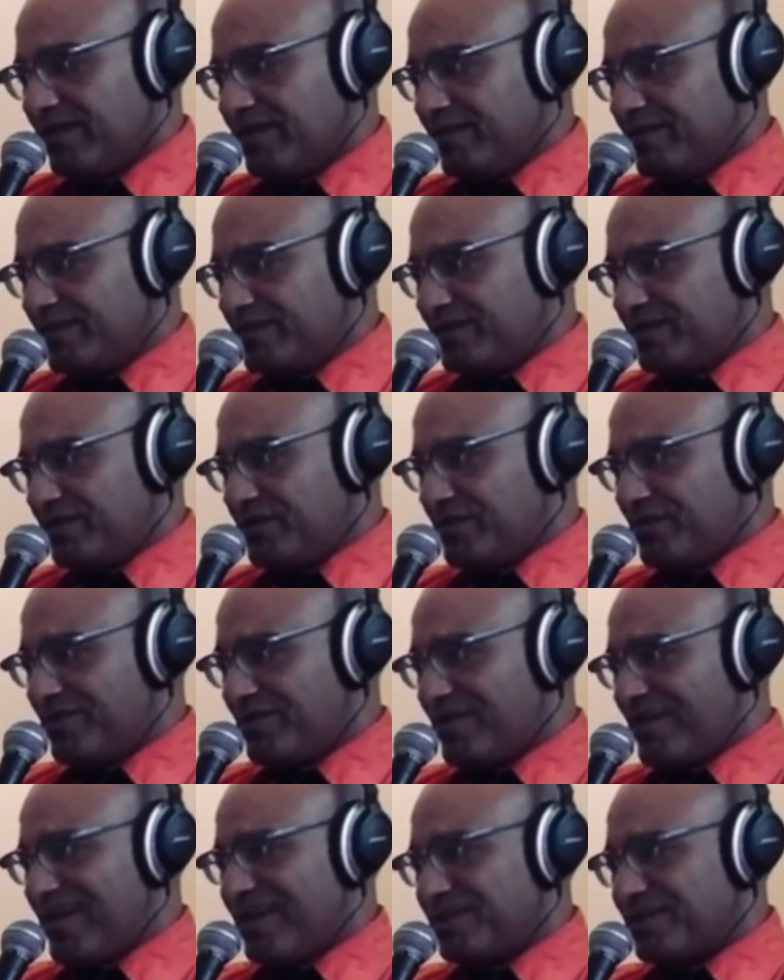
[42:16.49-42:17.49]
But
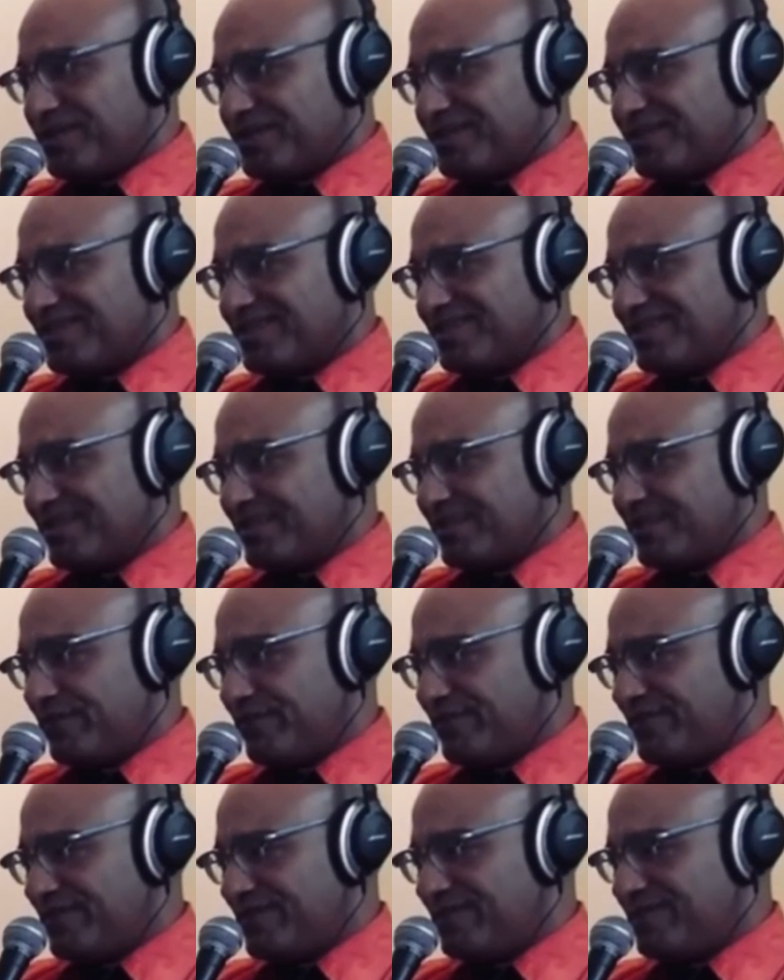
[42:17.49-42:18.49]
2,000 and
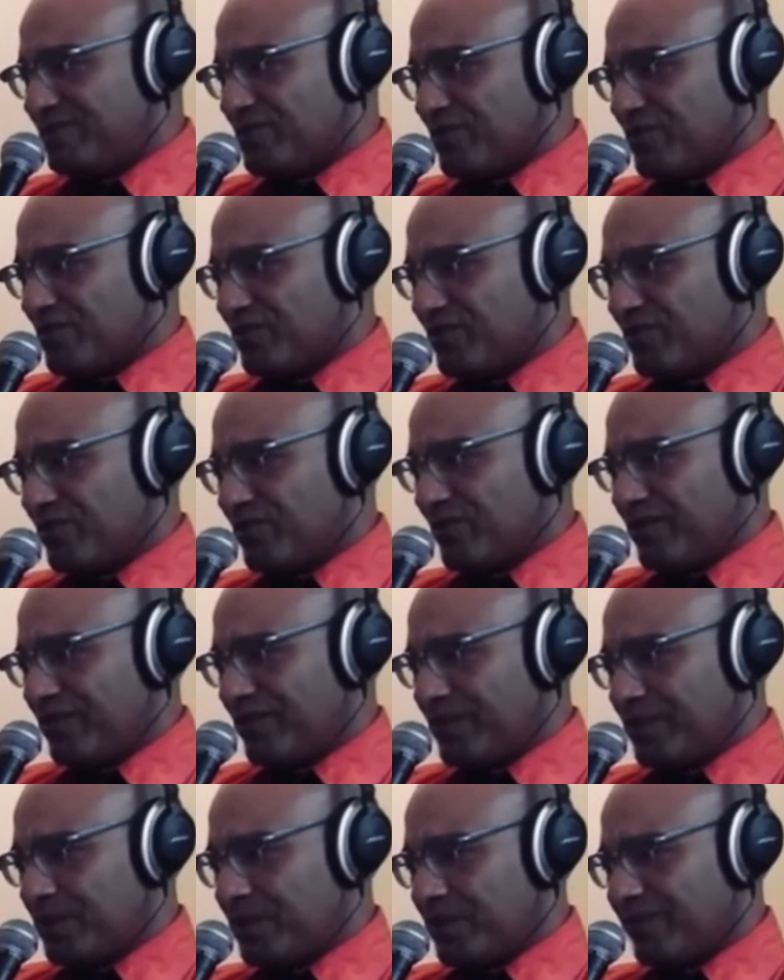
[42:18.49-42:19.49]
15 more when we
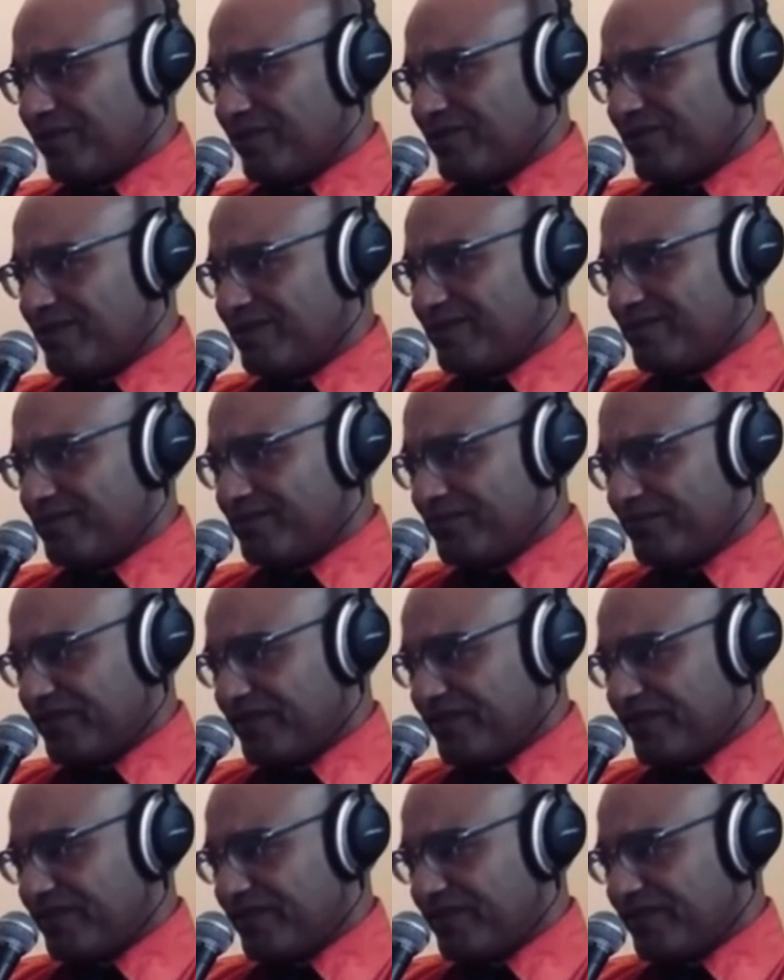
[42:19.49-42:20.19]
reach Alderaan?